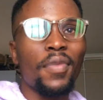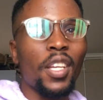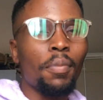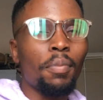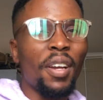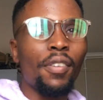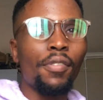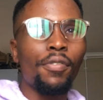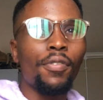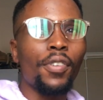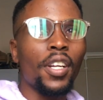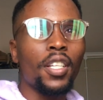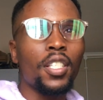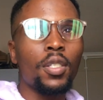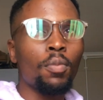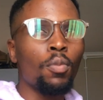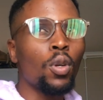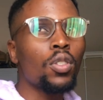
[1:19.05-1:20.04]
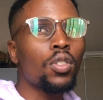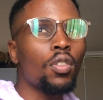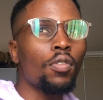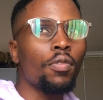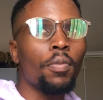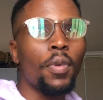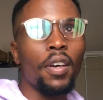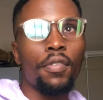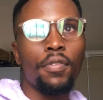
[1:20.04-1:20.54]
Most
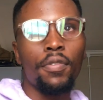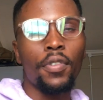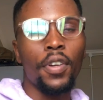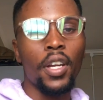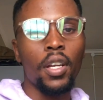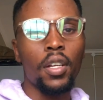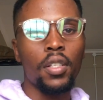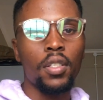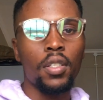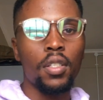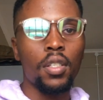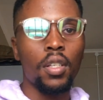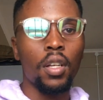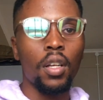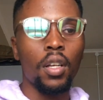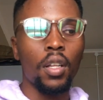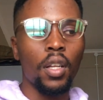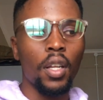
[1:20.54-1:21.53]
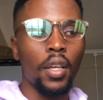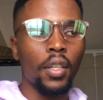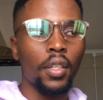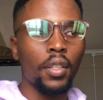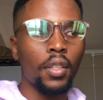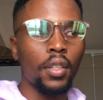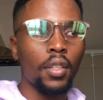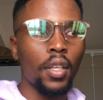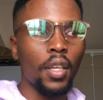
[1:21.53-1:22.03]
of my friends are
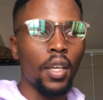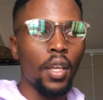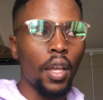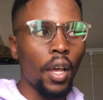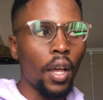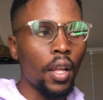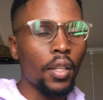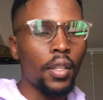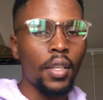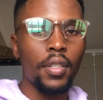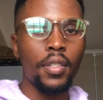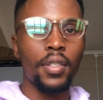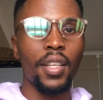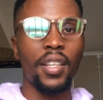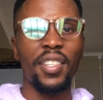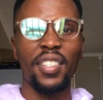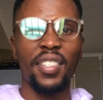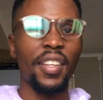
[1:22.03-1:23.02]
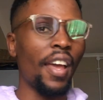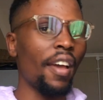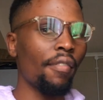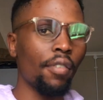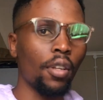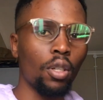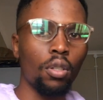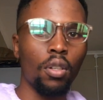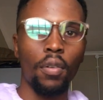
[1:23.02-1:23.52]
like they started
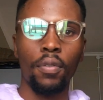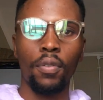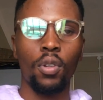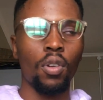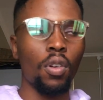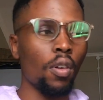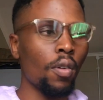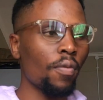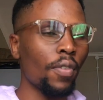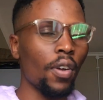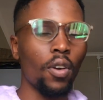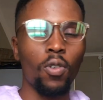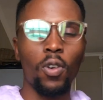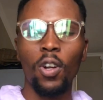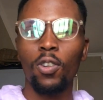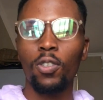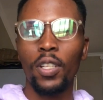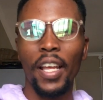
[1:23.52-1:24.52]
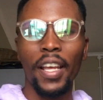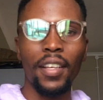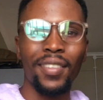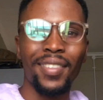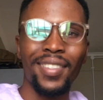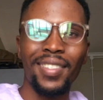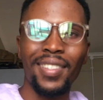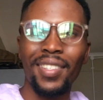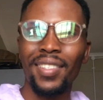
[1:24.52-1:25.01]
having cough around like
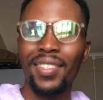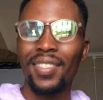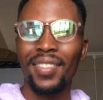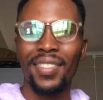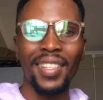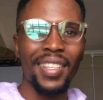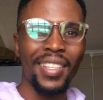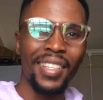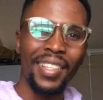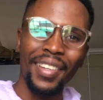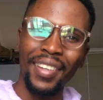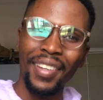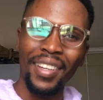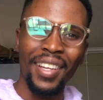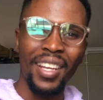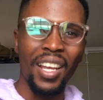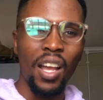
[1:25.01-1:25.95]
16.